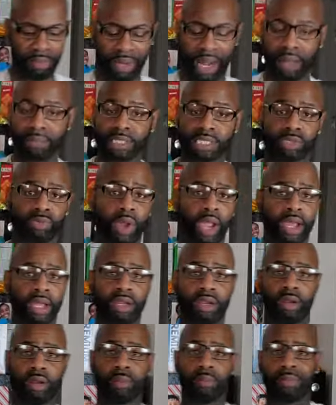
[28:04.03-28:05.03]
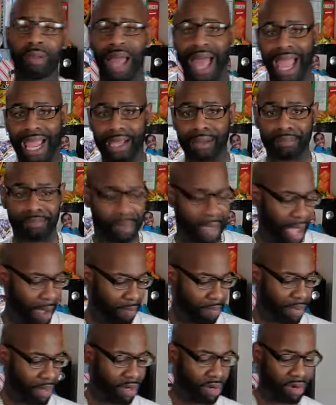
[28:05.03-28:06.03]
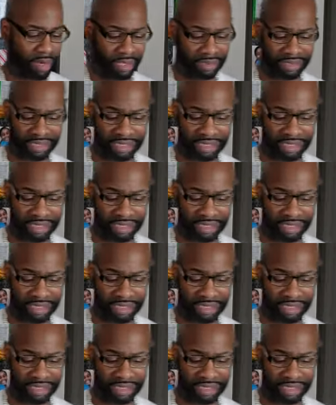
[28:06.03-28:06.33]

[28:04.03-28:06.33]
but I'm just regular black pepper and